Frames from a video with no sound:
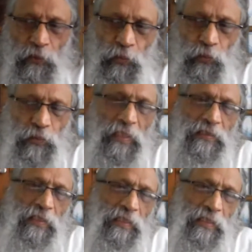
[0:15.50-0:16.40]
So
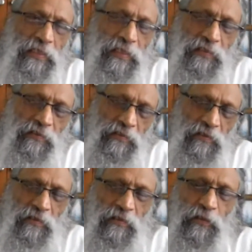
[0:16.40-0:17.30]
sutras are leading
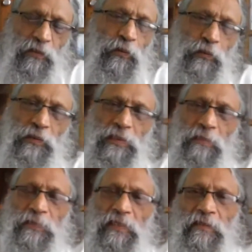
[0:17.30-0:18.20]
to
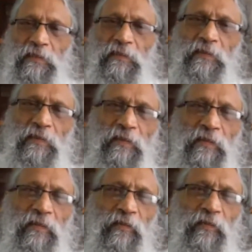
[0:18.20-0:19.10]
something
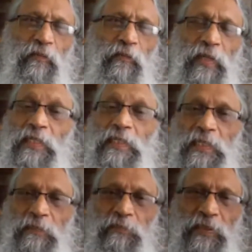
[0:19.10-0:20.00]
very
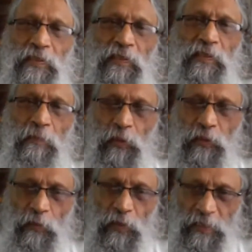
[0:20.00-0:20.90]
deep
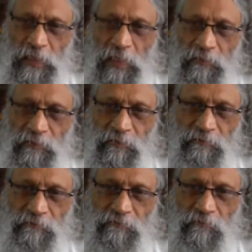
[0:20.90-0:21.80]
about ourselves.
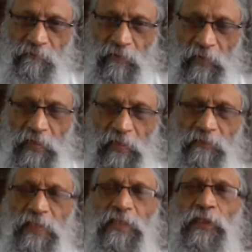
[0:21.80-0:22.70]

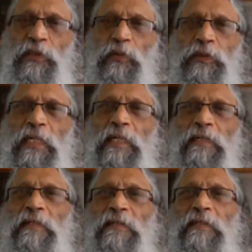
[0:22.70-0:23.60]
The first sutra
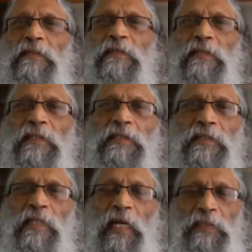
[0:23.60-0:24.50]

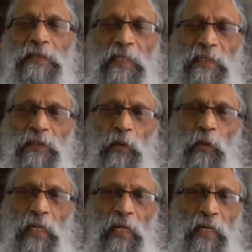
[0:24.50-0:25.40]
is Atha
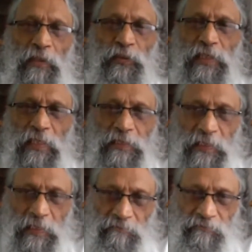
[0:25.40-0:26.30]
Yoga
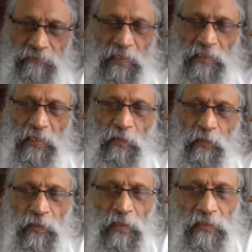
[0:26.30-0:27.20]
Anushasanam, and
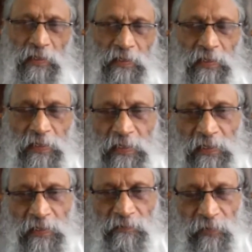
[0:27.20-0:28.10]
now the
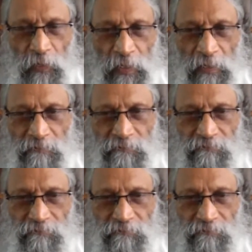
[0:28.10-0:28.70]
treatise of yoga.